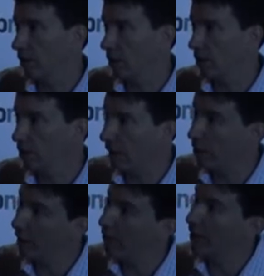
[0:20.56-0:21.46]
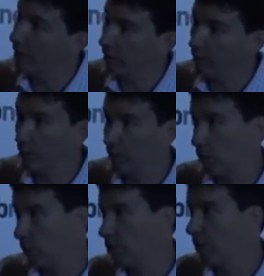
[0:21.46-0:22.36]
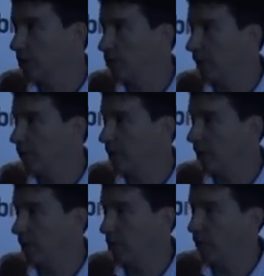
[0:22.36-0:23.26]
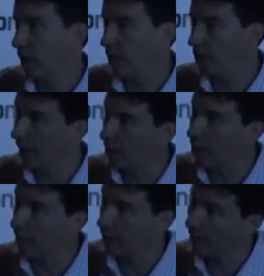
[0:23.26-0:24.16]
on crowdfunding, both rewards-based crowdfunding as well as equity and